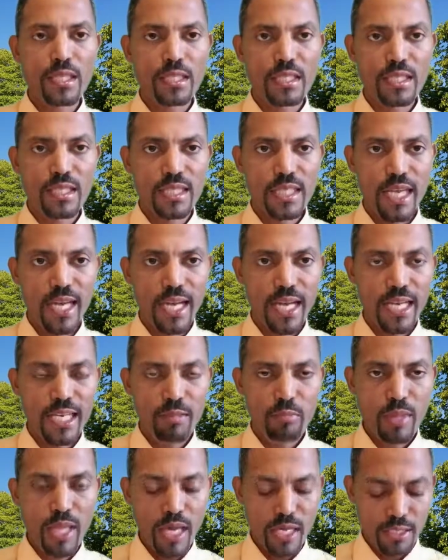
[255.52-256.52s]
Tell him
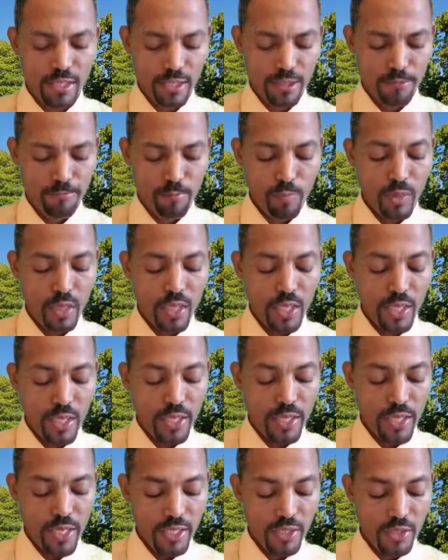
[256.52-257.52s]
that,
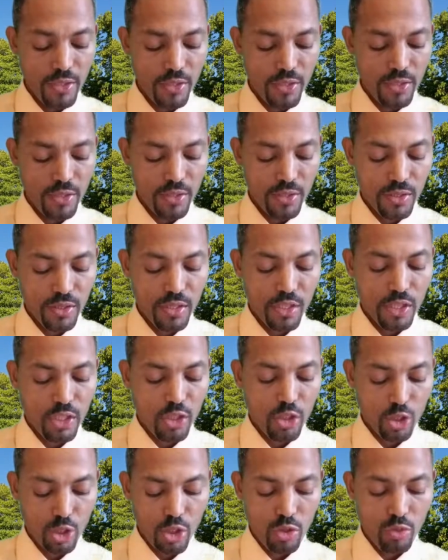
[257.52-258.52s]
yes, he is
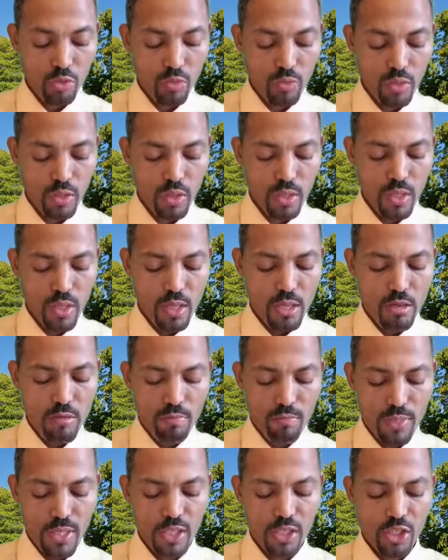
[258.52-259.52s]
true,
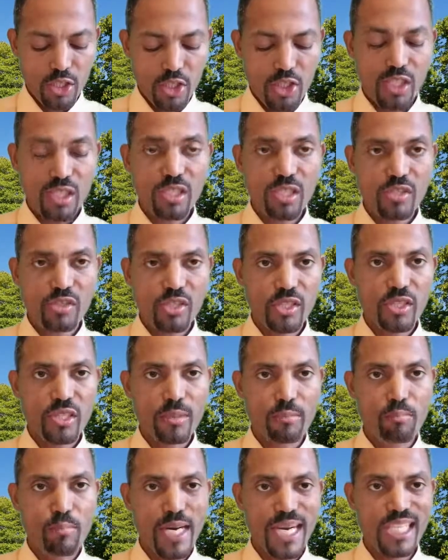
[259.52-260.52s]
but Jesus is a
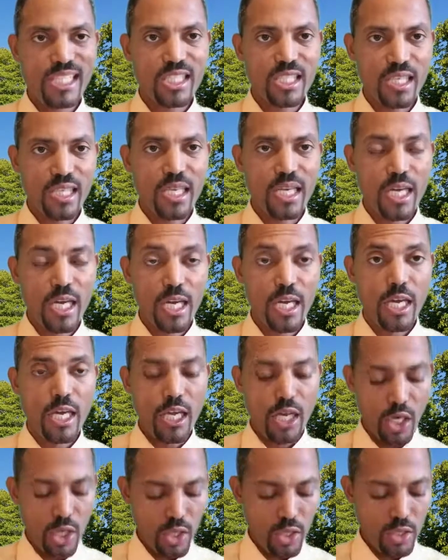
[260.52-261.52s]
mighty
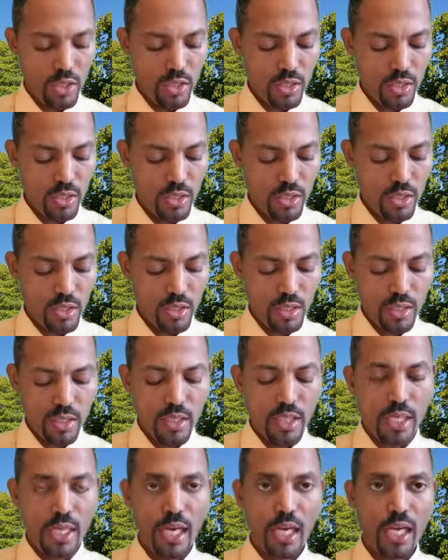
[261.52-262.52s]
healer,
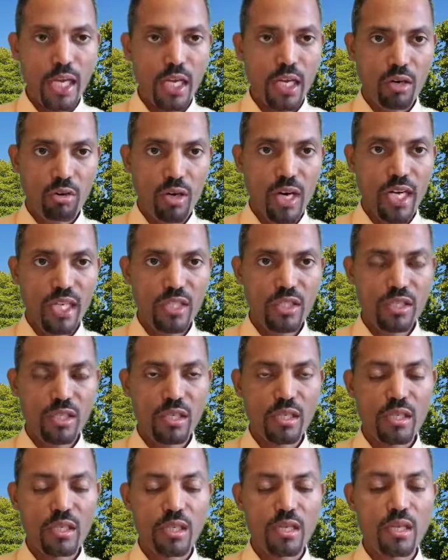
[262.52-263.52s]
and in Christ
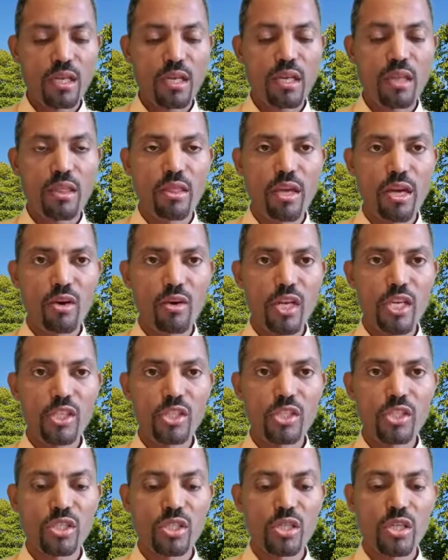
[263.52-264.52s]
there
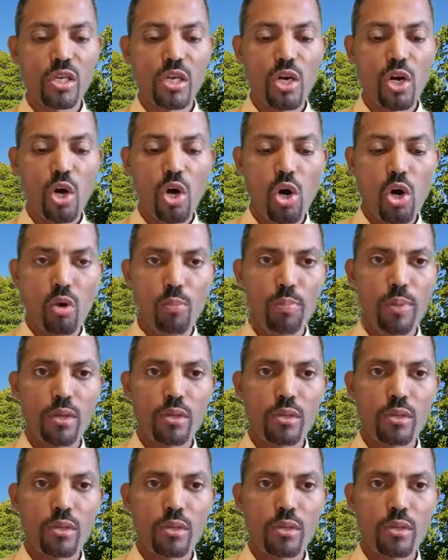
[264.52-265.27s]
is hope.